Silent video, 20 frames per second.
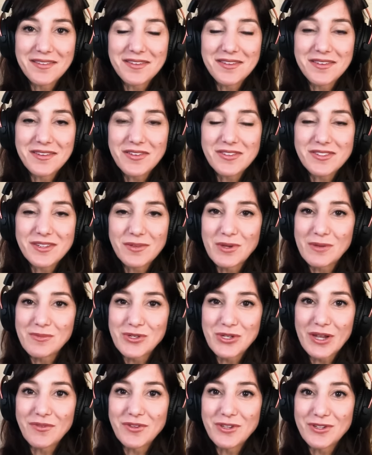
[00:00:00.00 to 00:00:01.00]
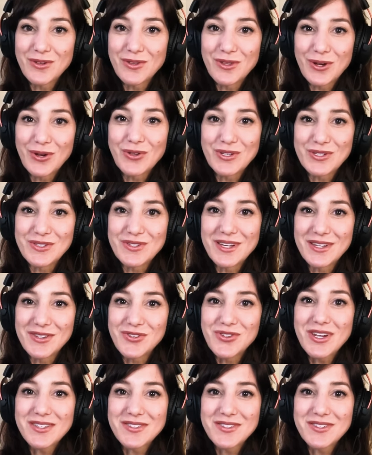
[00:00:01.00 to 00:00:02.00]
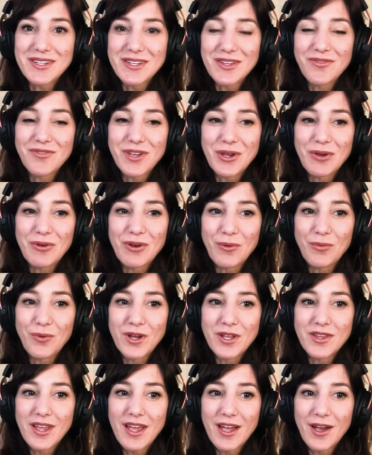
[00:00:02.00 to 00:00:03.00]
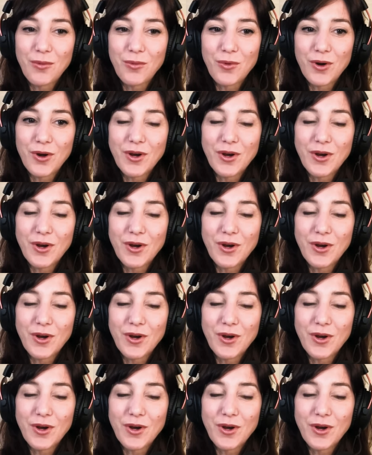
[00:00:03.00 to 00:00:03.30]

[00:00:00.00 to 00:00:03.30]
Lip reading: And sometimes you have to do the early stage testing to figure out what and how